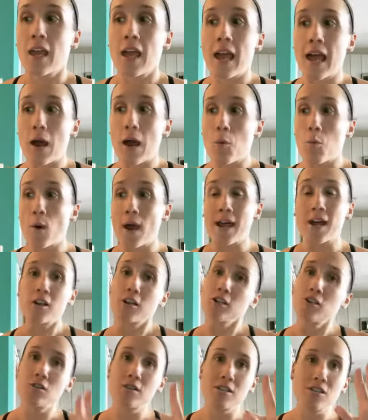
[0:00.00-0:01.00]
where
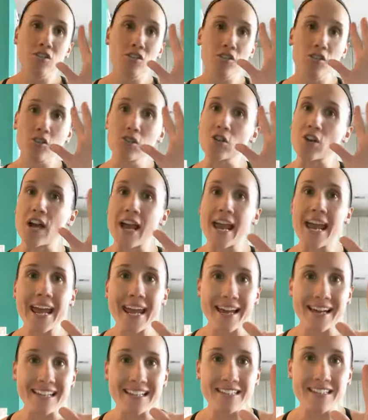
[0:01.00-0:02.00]
you can just use your
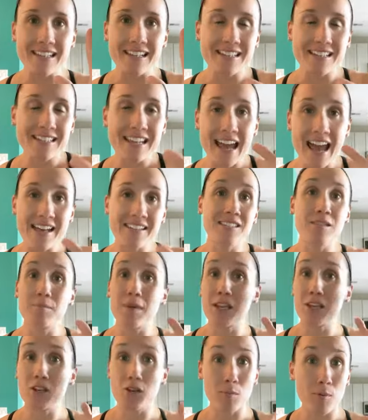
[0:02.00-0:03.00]
hand to
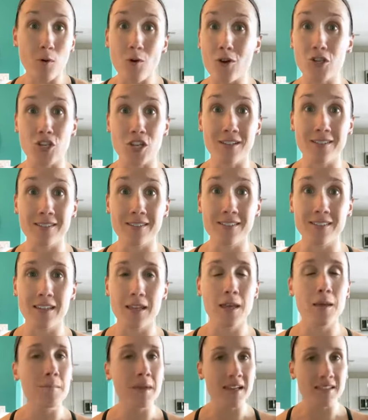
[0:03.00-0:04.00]
estimate your portions.
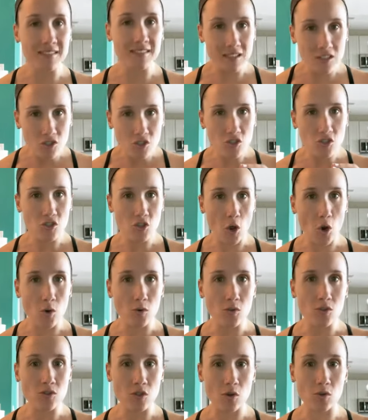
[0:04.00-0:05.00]
It makes it
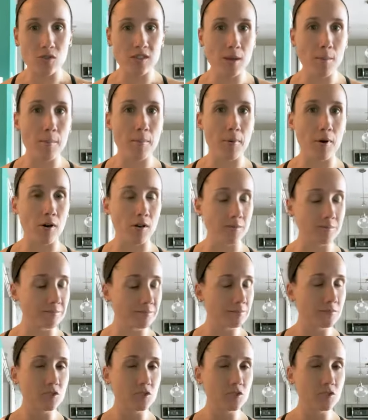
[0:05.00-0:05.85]
so simple.